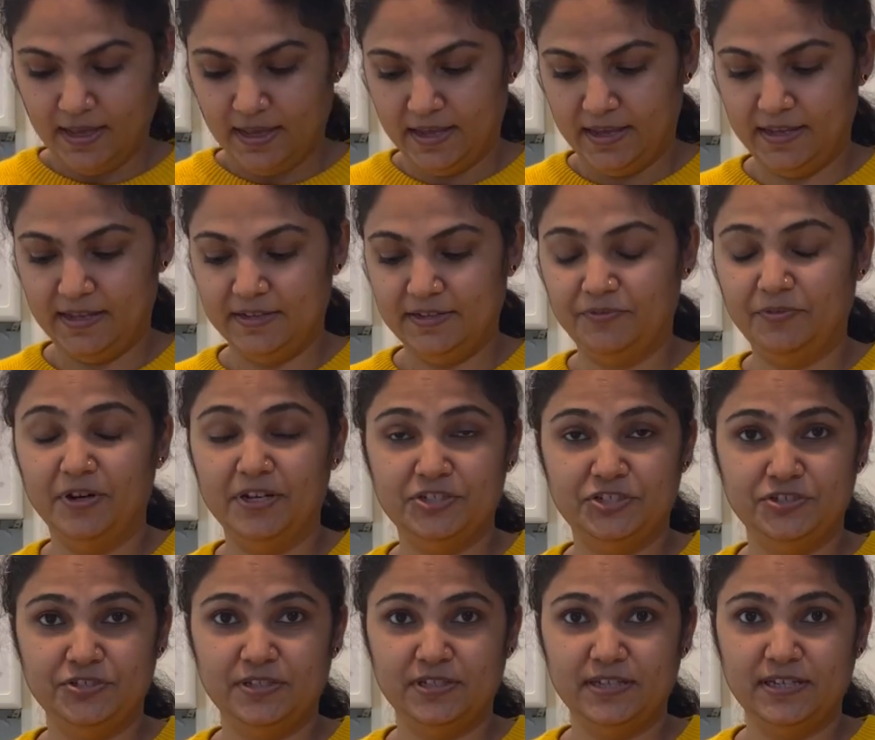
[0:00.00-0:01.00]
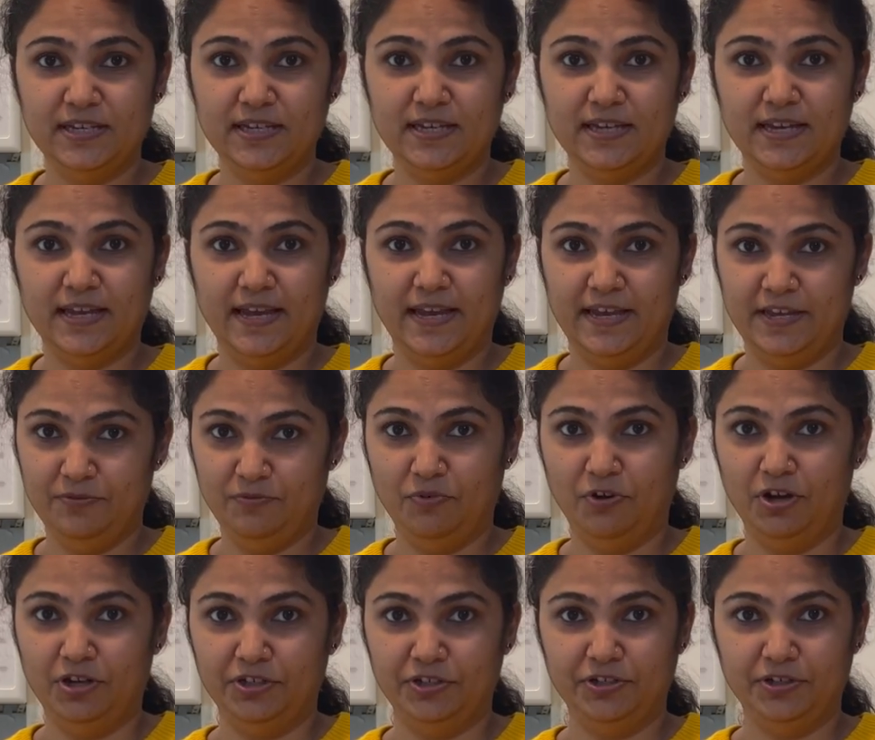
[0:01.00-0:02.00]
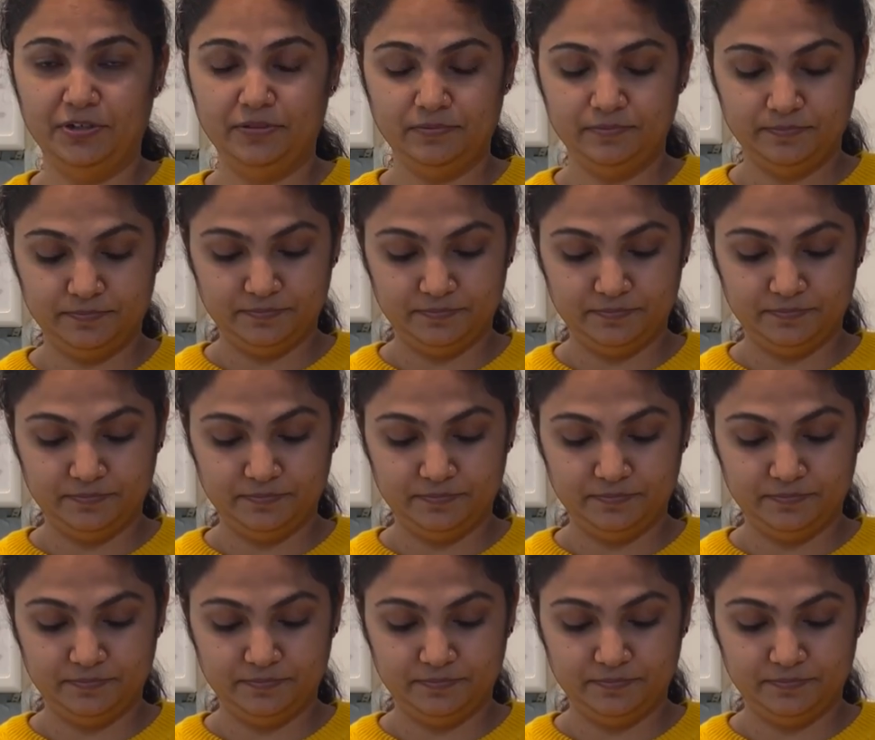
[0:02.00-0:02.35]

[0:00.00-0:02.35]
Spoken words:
and gradually add water.